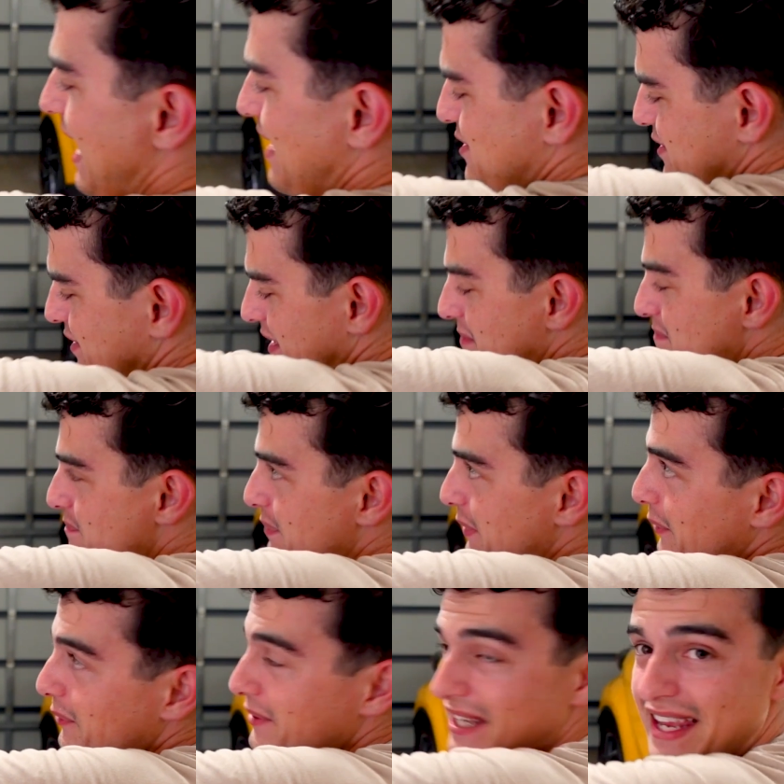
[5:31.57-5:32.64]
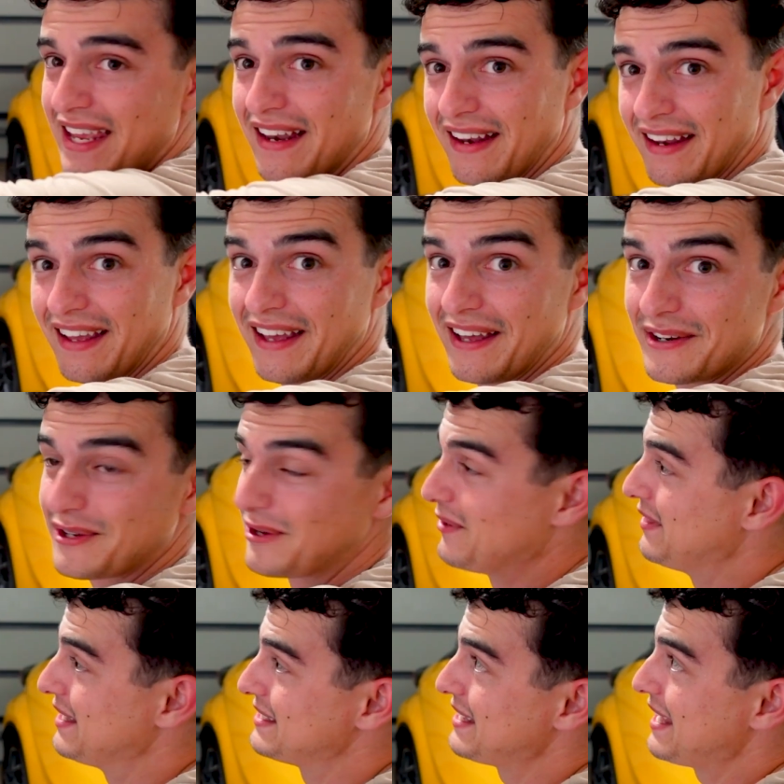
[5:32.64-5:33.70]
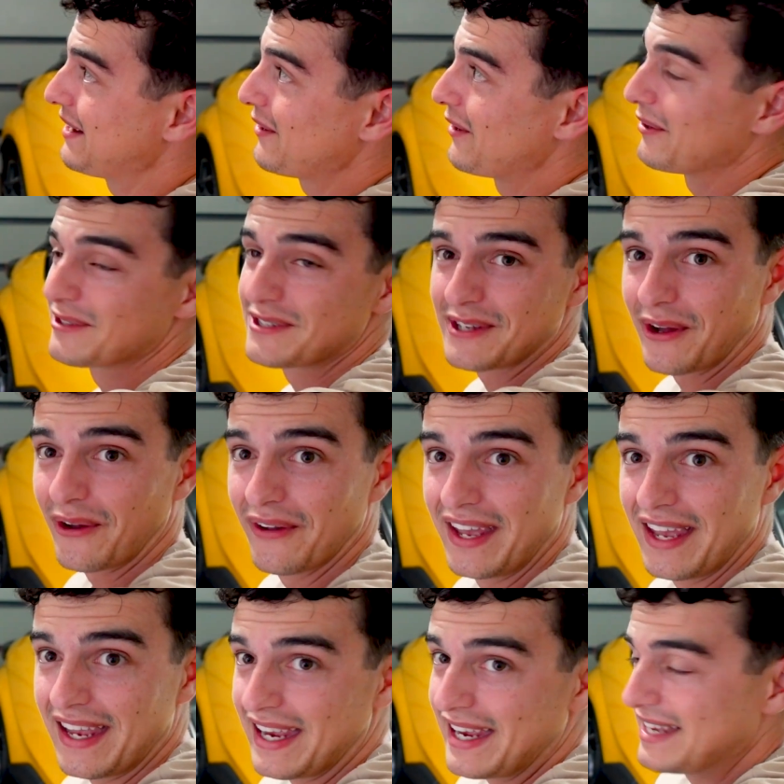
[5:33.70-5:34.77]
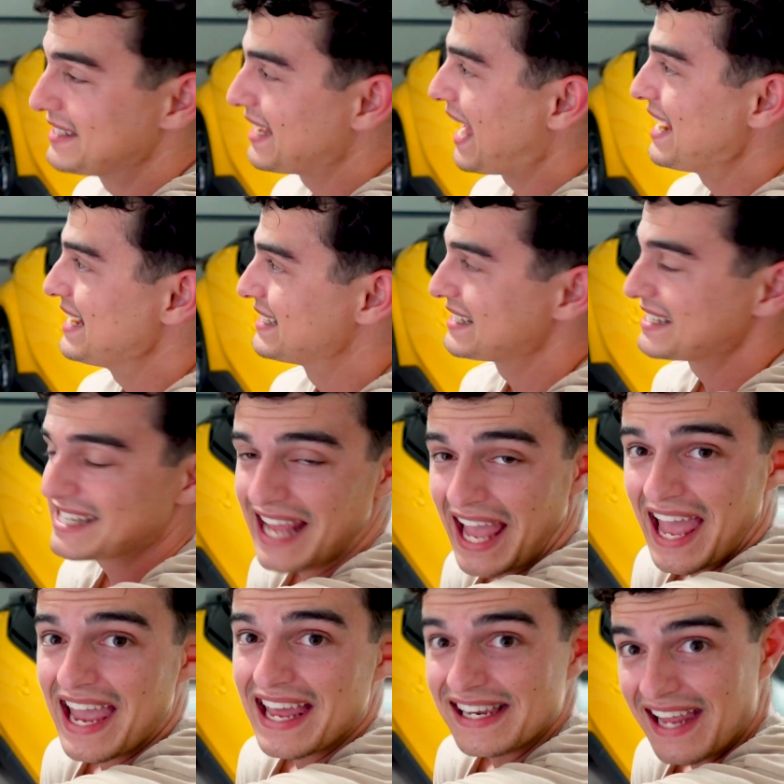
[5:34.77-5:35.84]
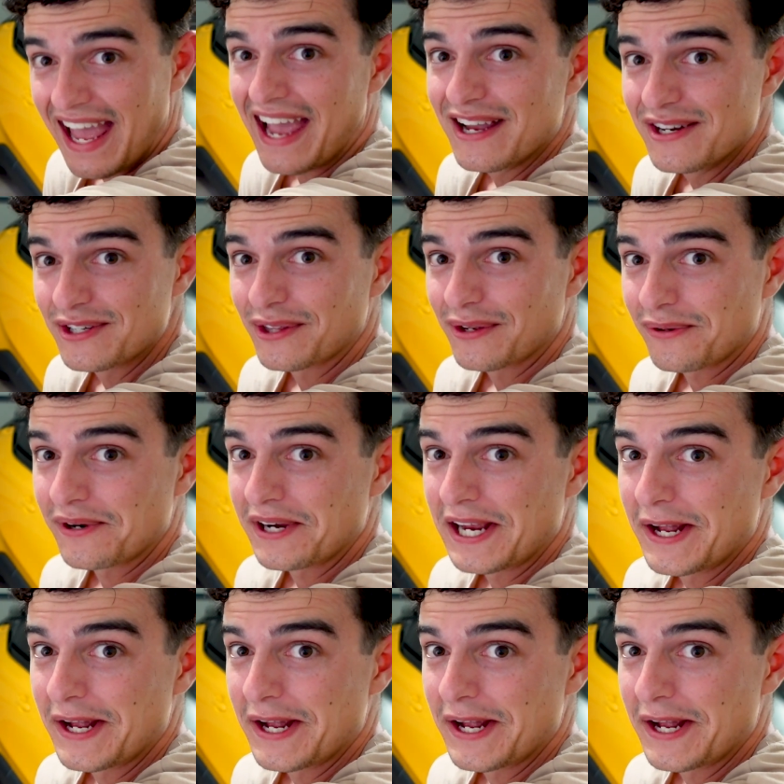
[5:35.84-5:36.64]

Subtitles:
So I went and got a department of the interior center console and roof shelf.